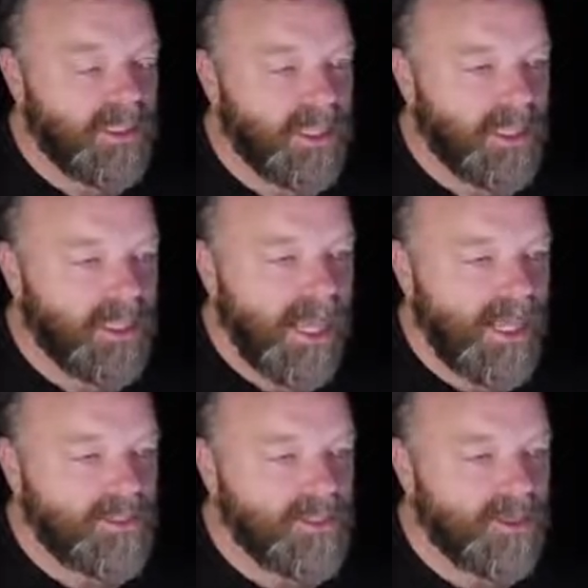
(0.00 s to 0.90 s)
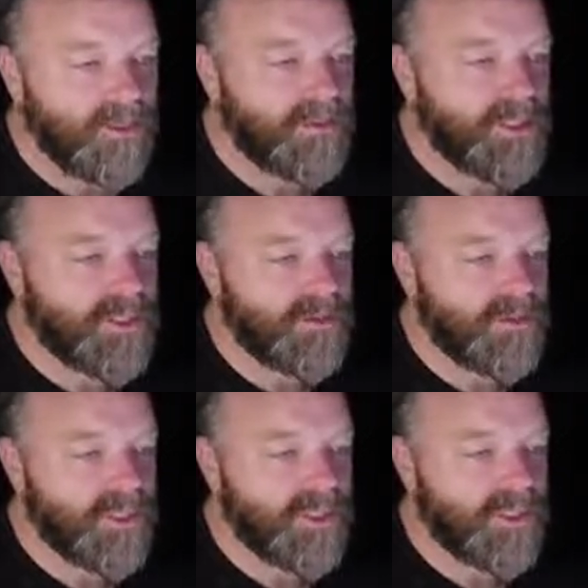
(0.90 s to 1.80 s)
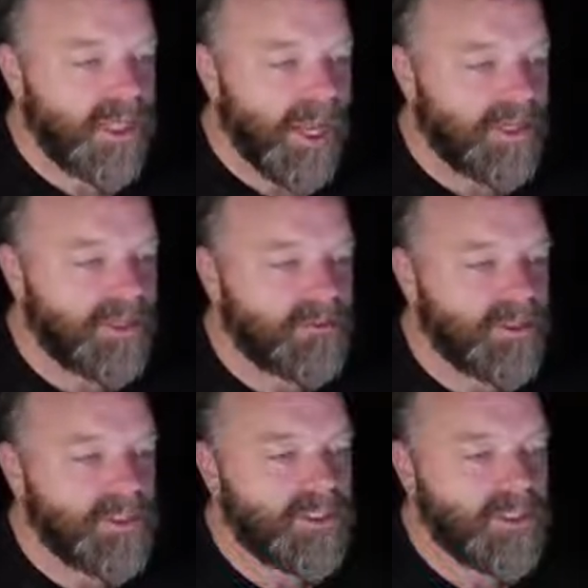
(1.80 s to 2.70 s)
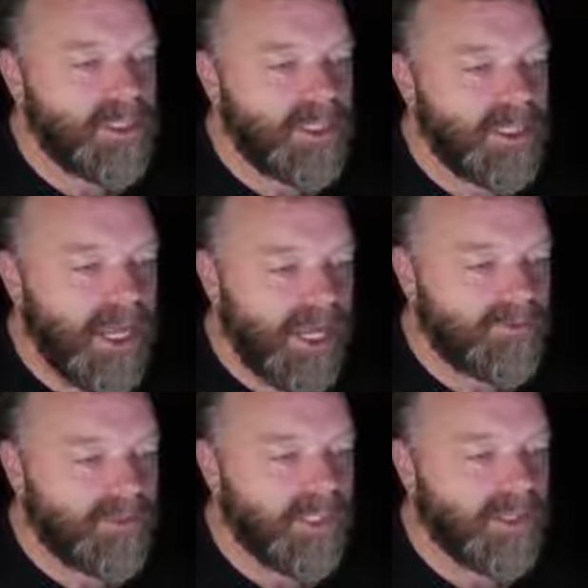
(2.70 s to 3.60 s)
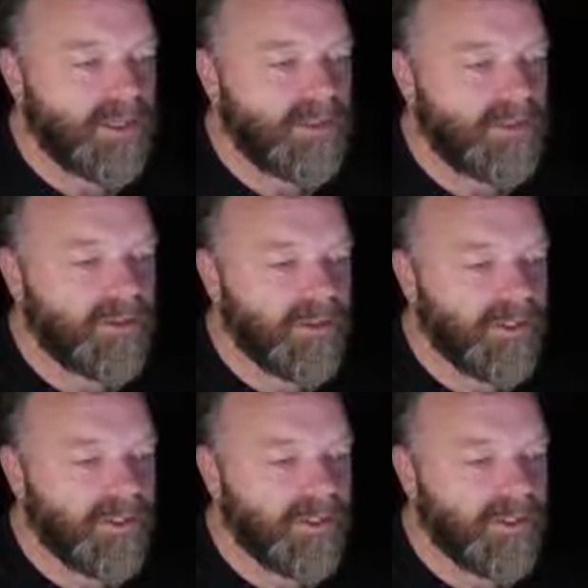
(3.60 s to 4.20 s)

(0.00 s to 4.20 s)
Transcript: add a title or description, add an image, add a video,